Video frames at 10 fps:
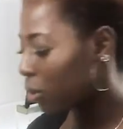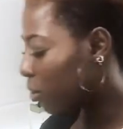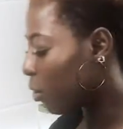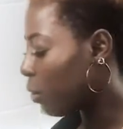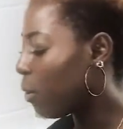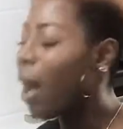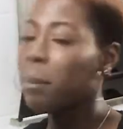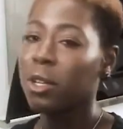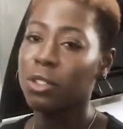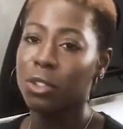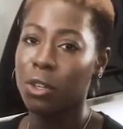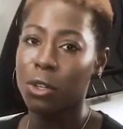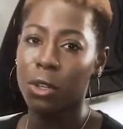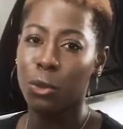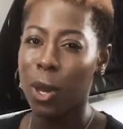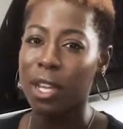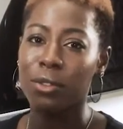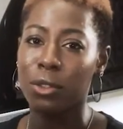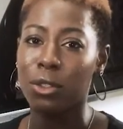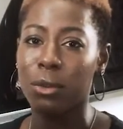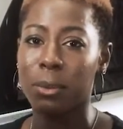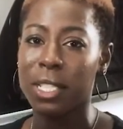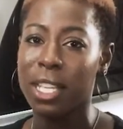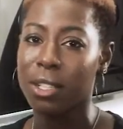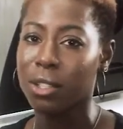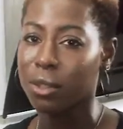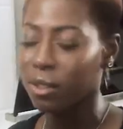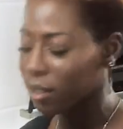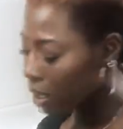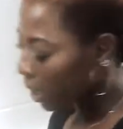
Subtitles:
so I'm going to cook quite a few sweet potatoes.